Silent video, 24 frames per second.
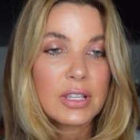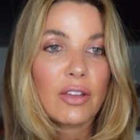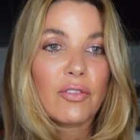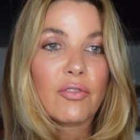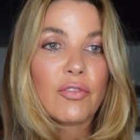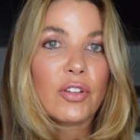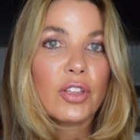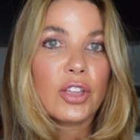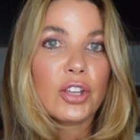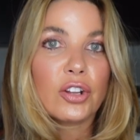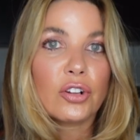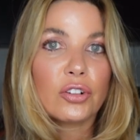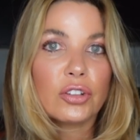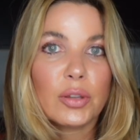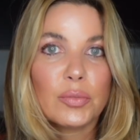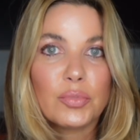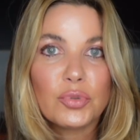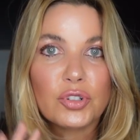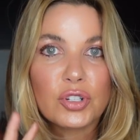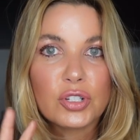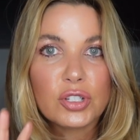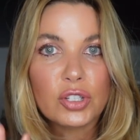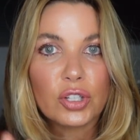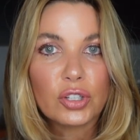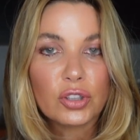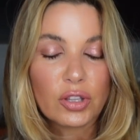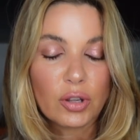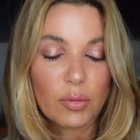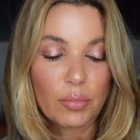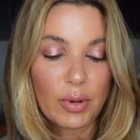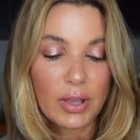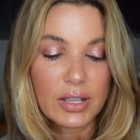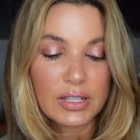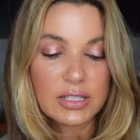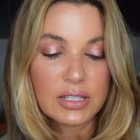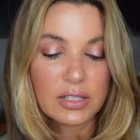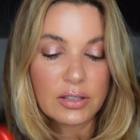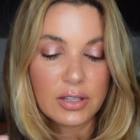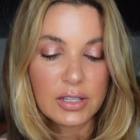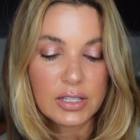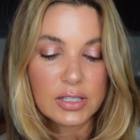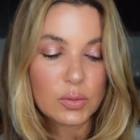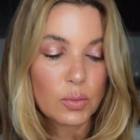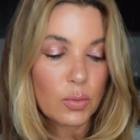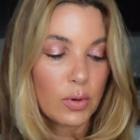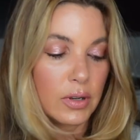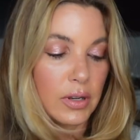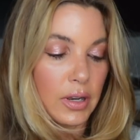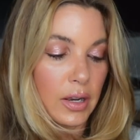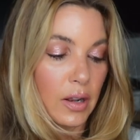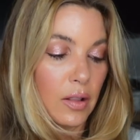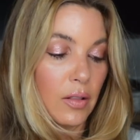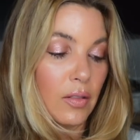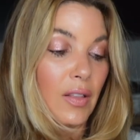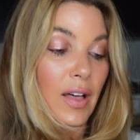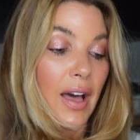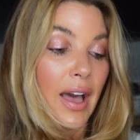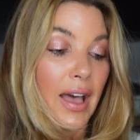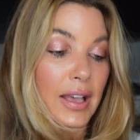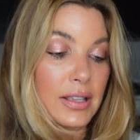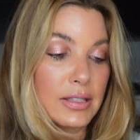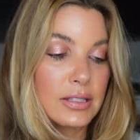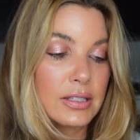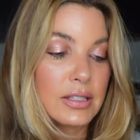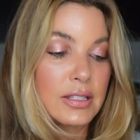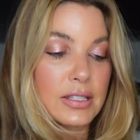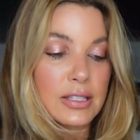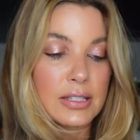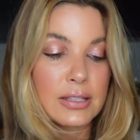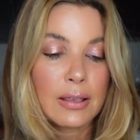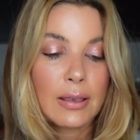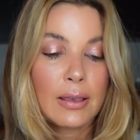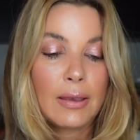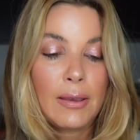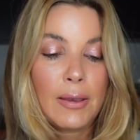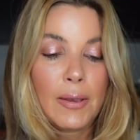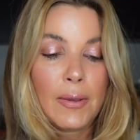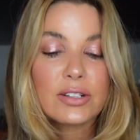I feel like your lips just look their best in this one and it lasts.